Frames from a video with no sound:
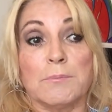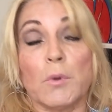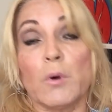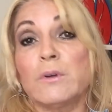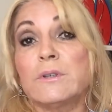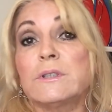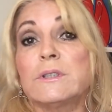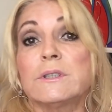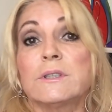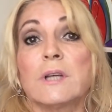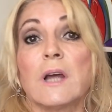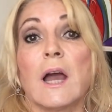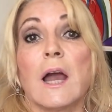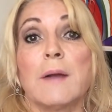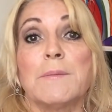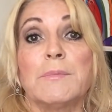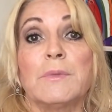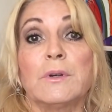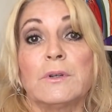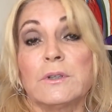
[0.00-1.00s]
most of the
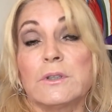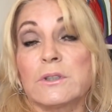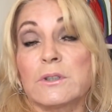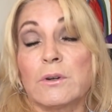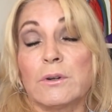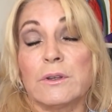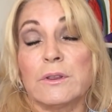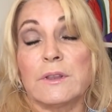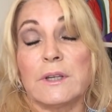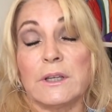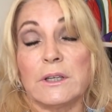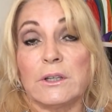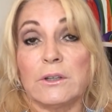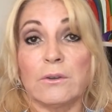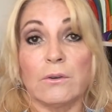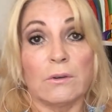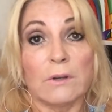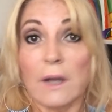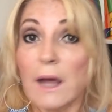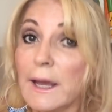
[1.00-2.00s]
time, they're just going to think you
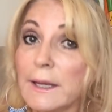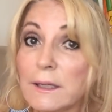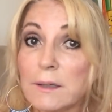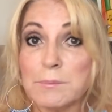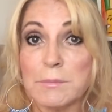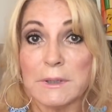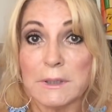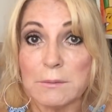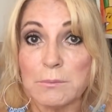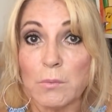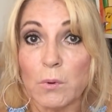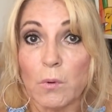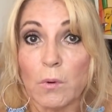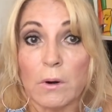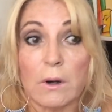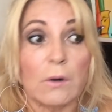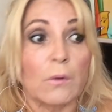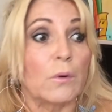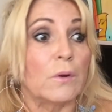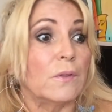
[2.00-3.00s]
don't like them
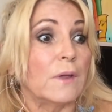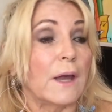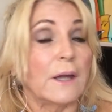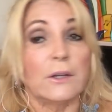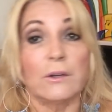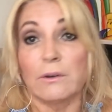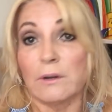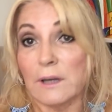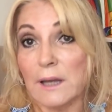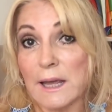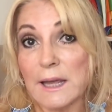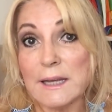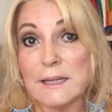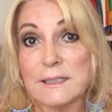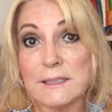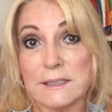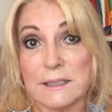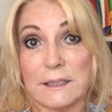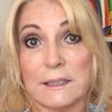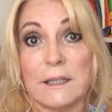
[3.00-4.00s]
anymore or that you're
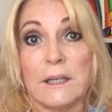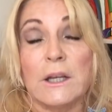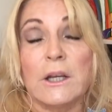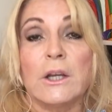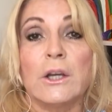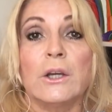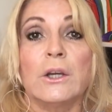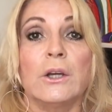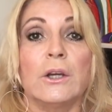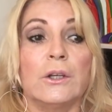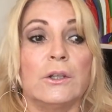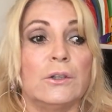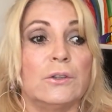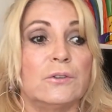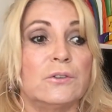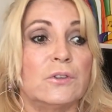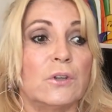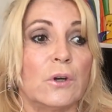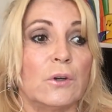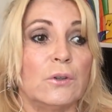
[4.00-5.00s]
lazy.
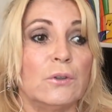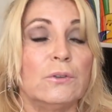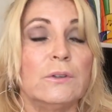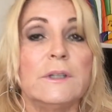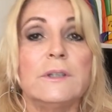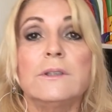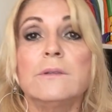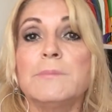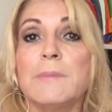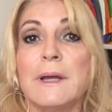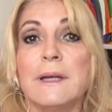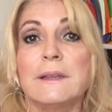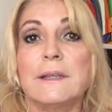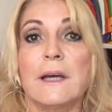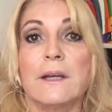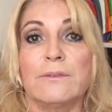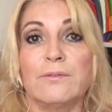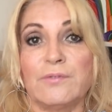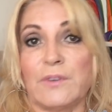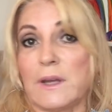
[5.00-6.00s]
So you need to make
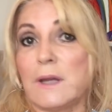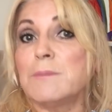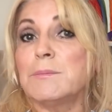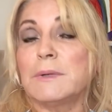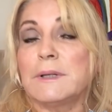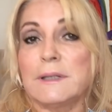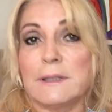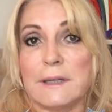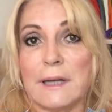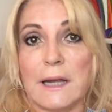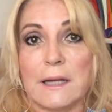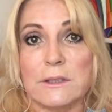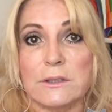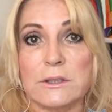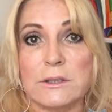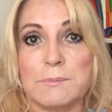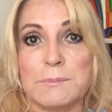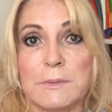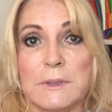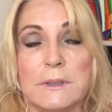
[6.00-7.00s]
that family
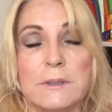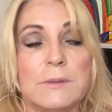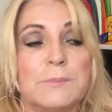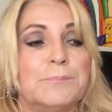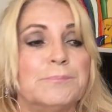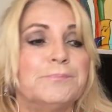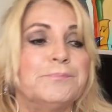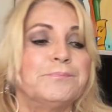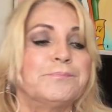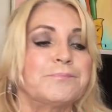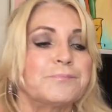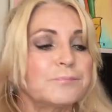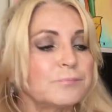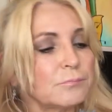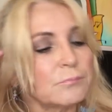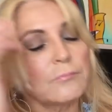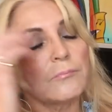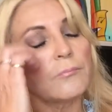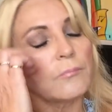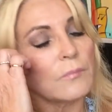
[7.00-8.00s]
announcement.
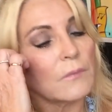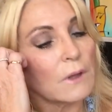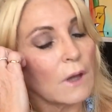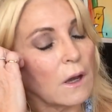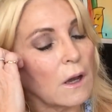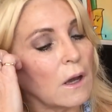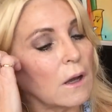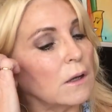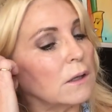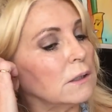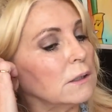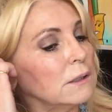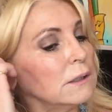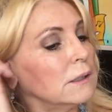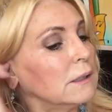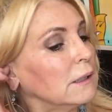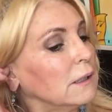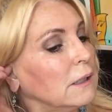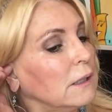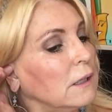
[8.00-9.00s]
Uh,
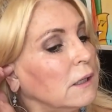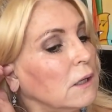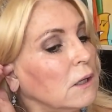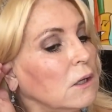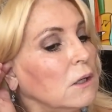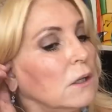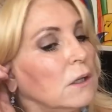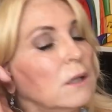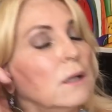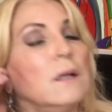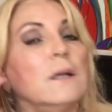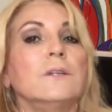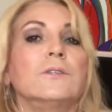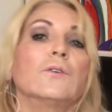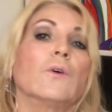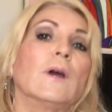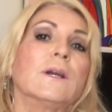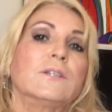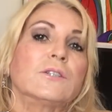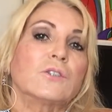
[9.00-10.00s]

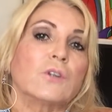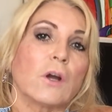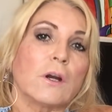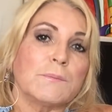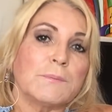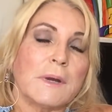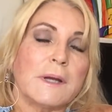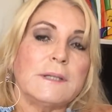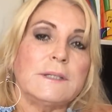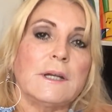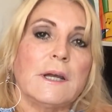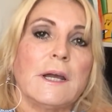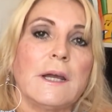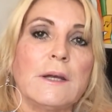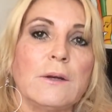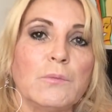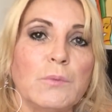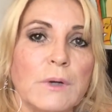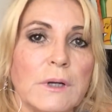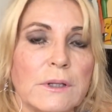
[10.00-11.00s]
so I start my
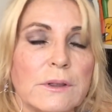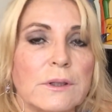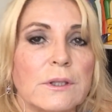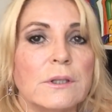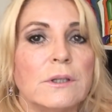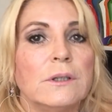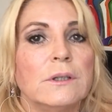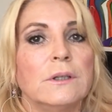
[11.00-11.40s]
day with